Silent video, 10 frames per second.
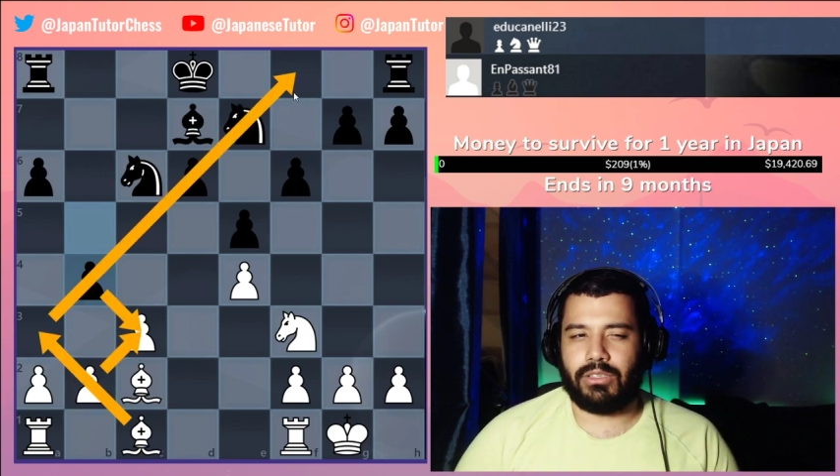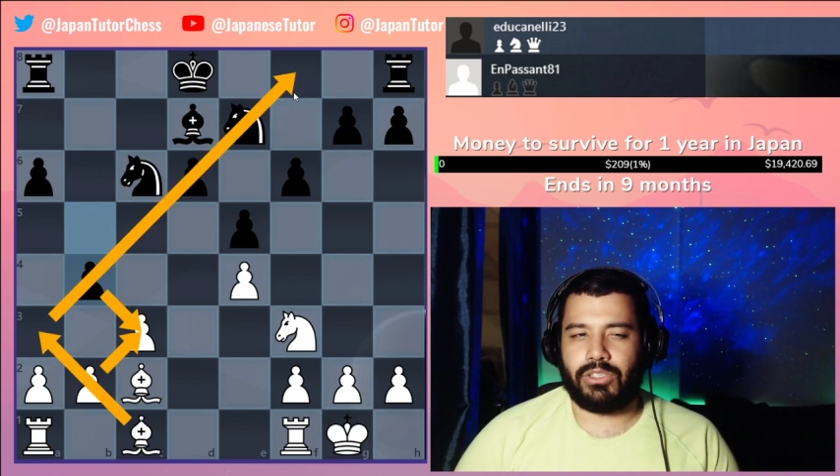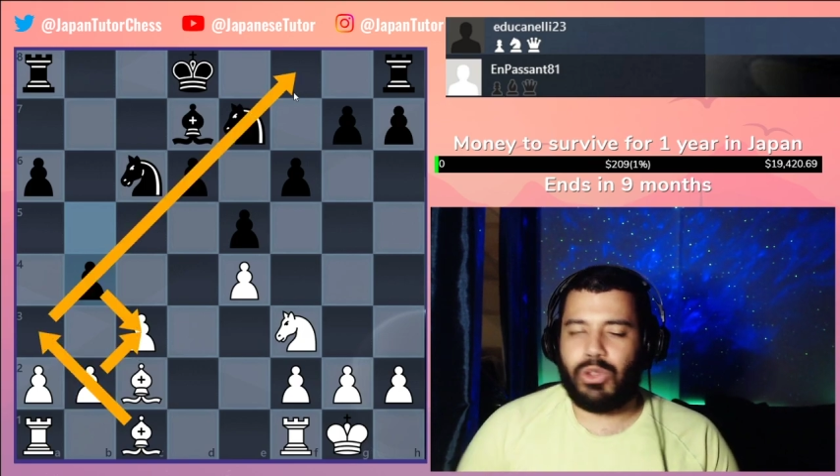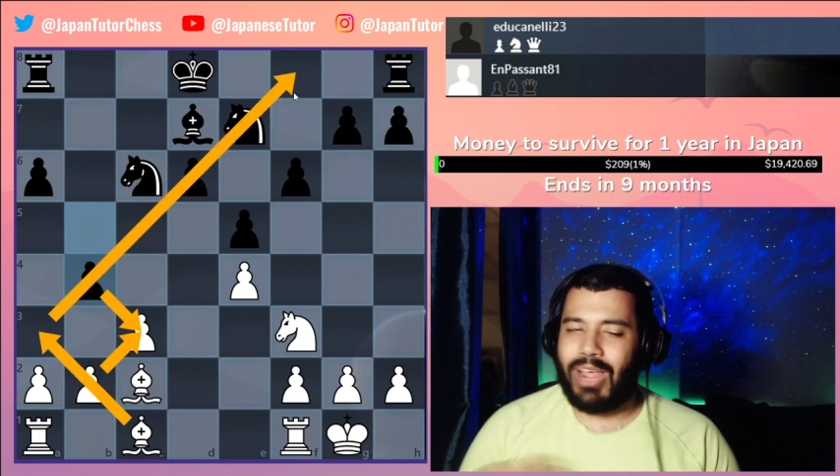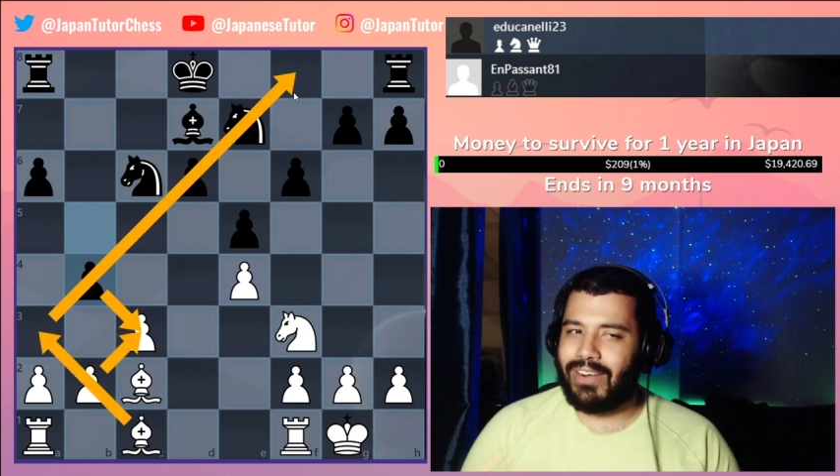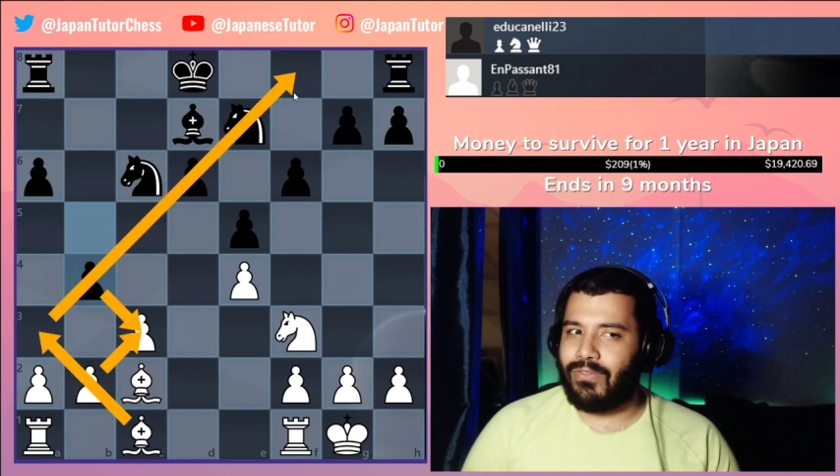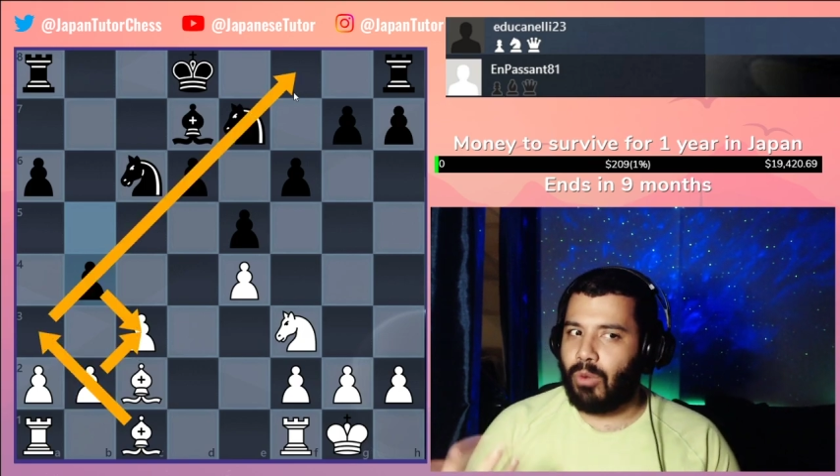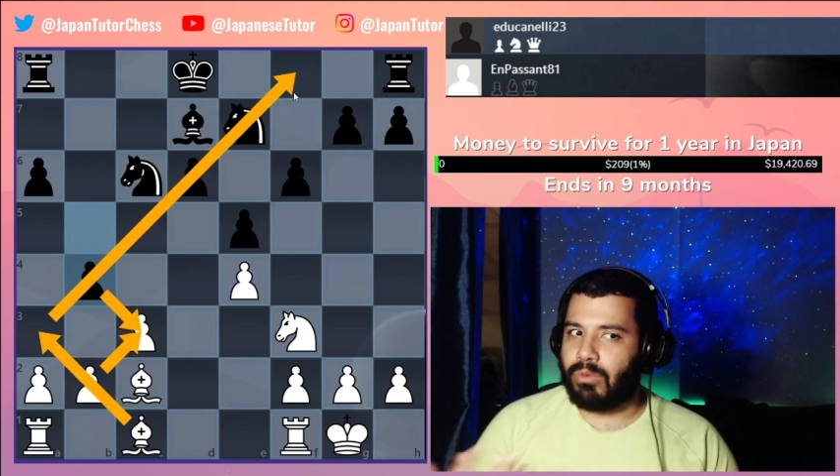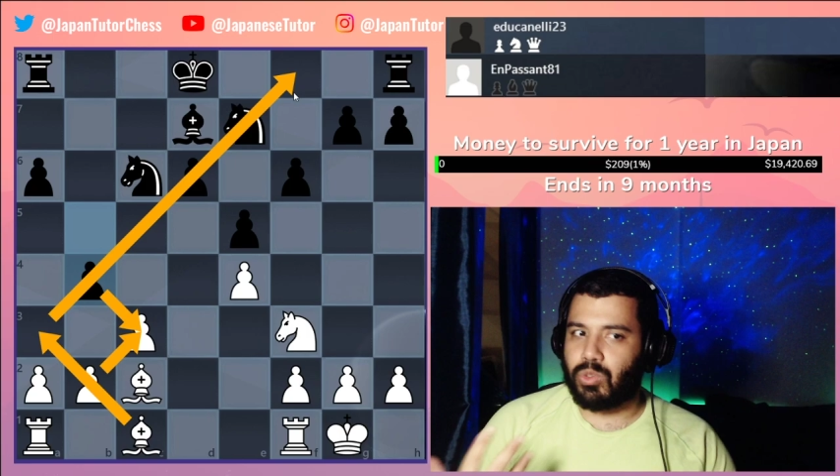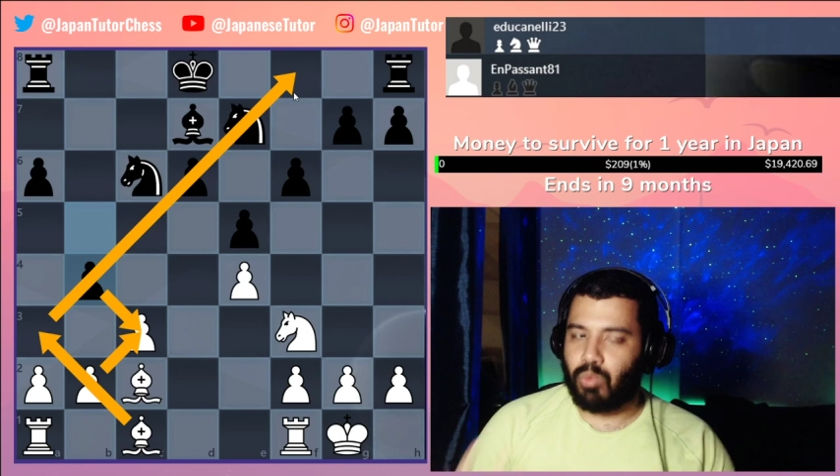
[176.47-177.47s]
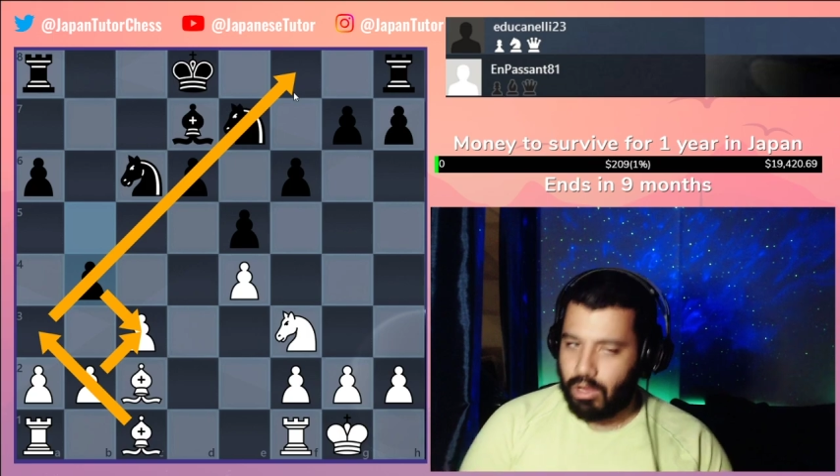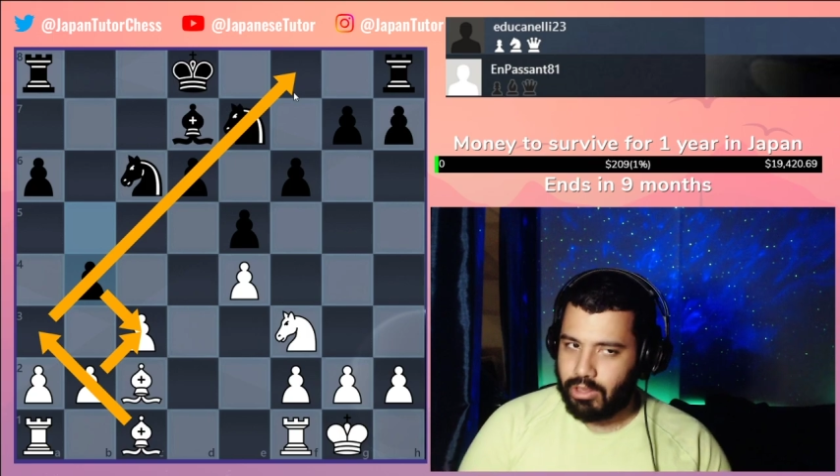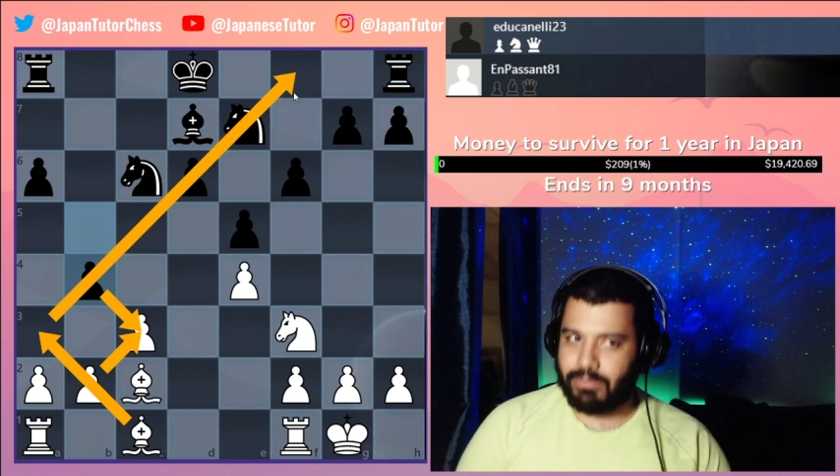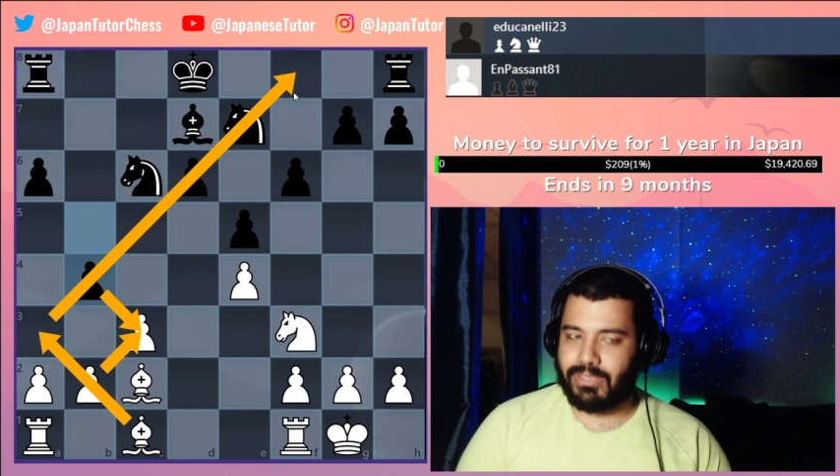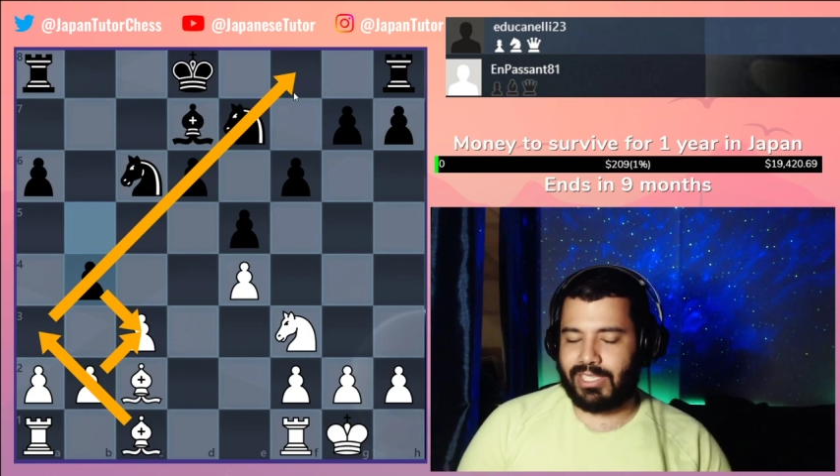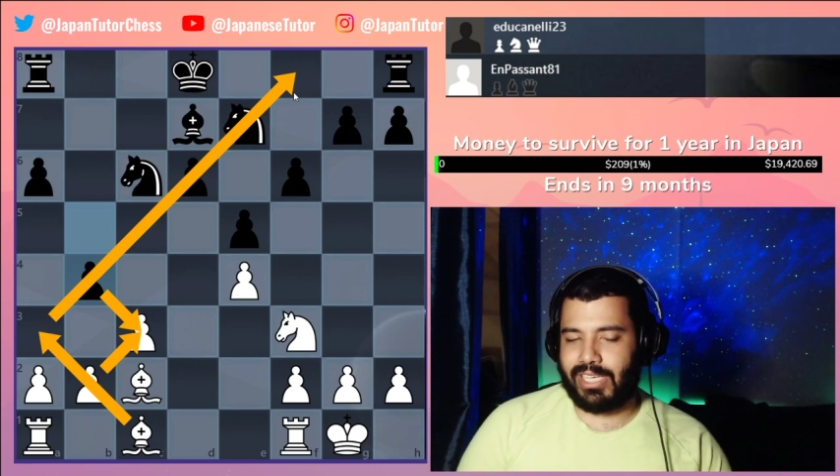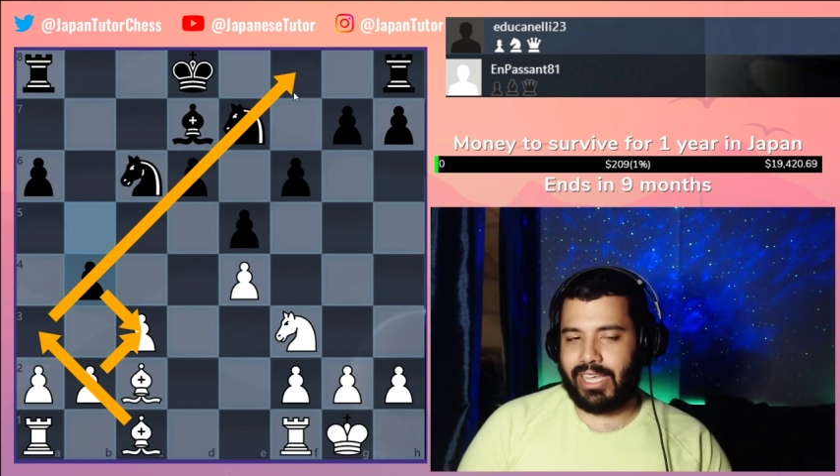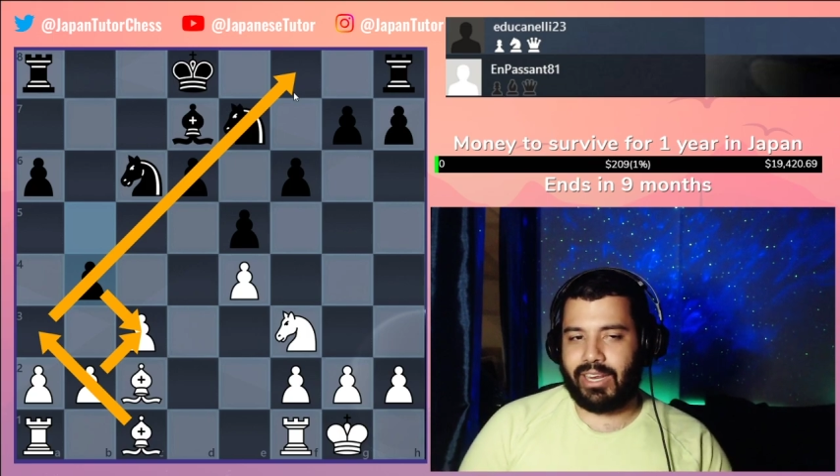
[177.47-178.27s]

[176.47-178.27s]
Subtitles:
so you kind of almost want them to take,